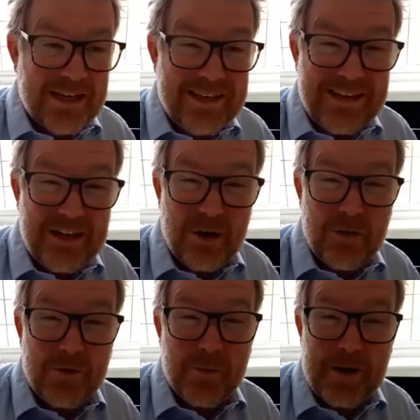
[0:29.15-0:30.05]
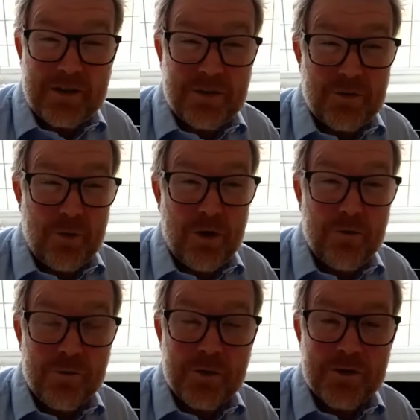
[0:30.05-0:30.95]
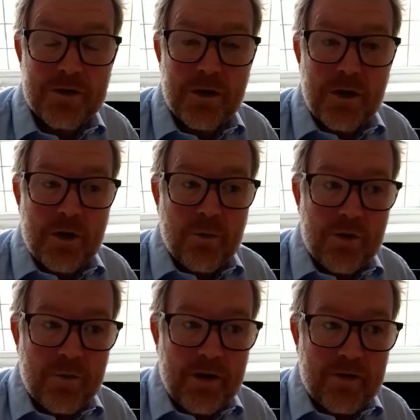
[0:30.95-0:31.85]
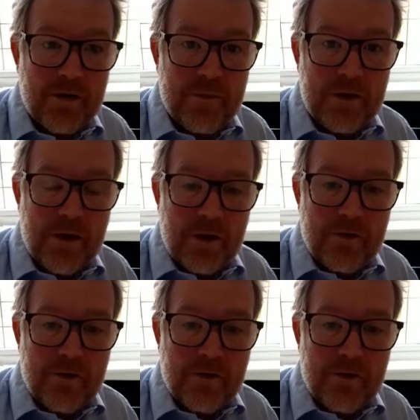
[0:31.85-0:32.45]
indeed over the past 12 months with the pandemic,